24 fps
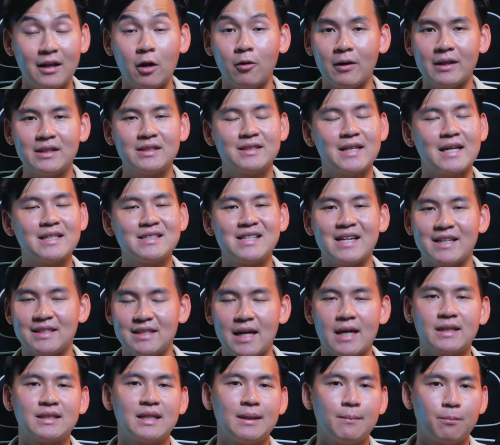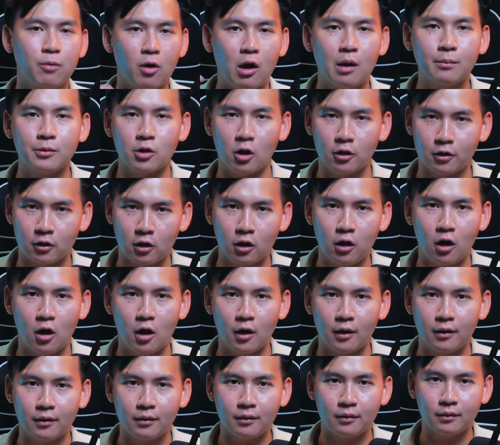Now let's test the exact same prompt on
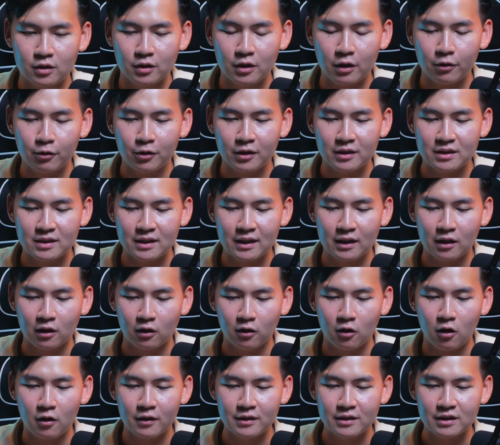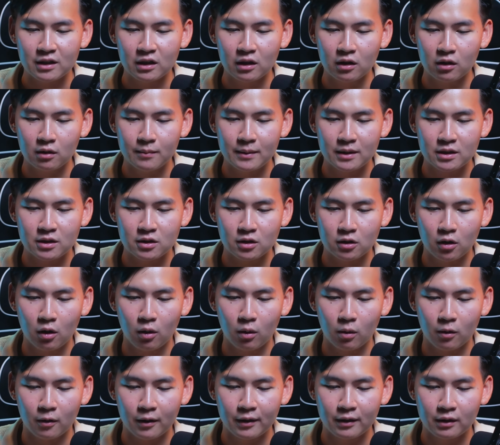Claude. So now you can see Claude is a little bit
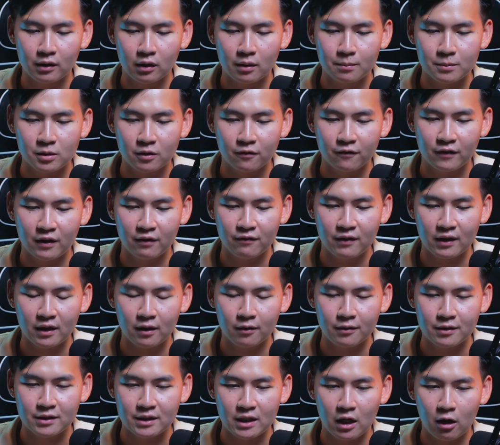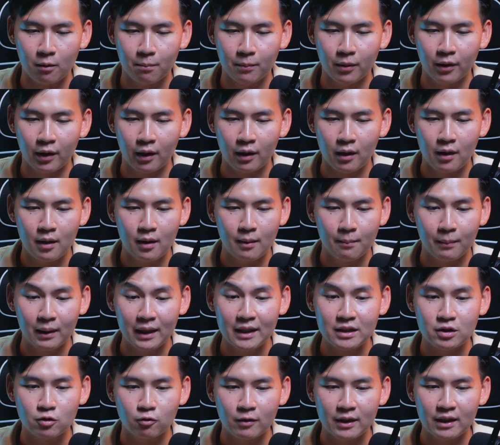slower in terms of giving out this output. But
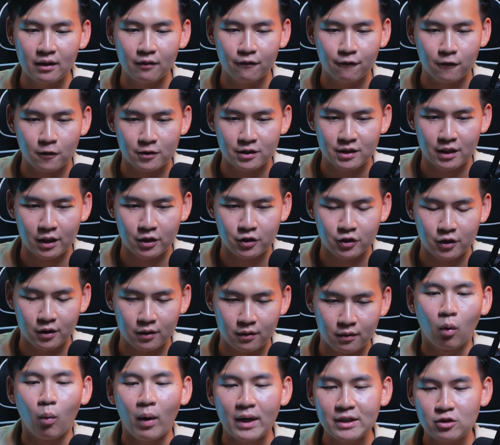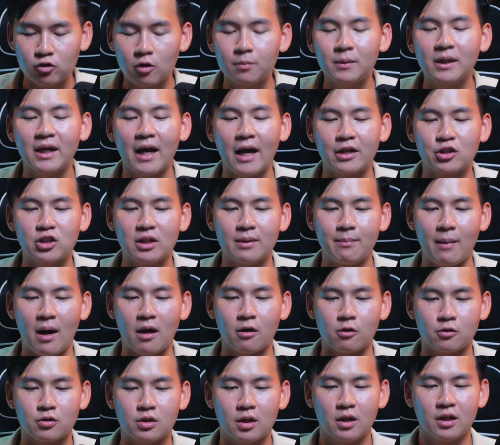let's read the first section. Why scripting actually
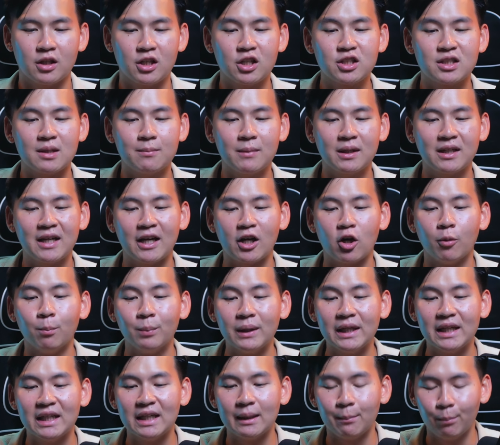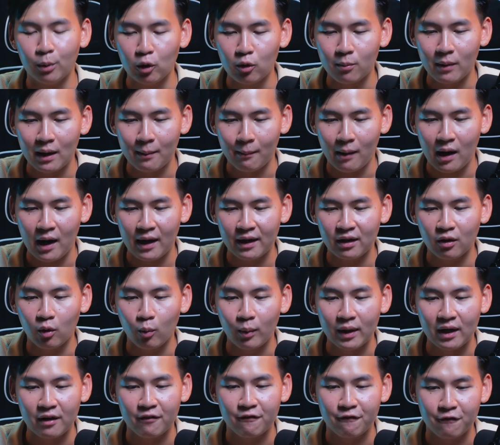matters. Here's something that completely blew my mind
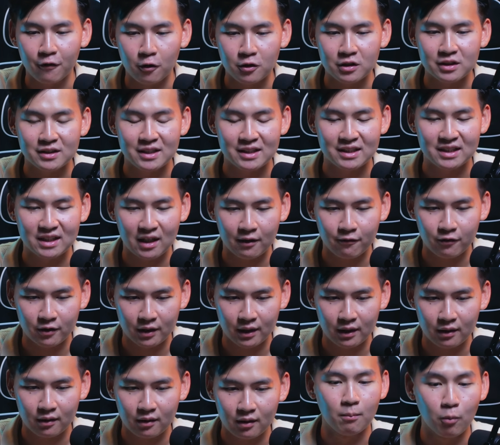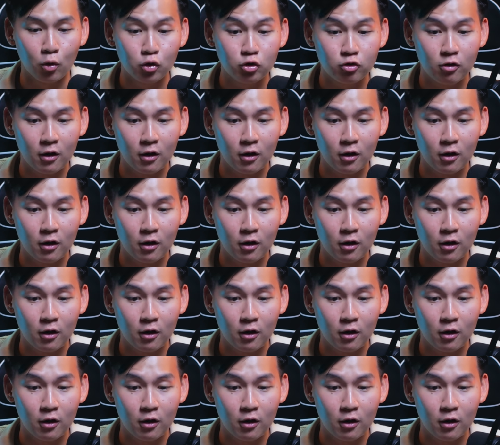when I first discovered it. Most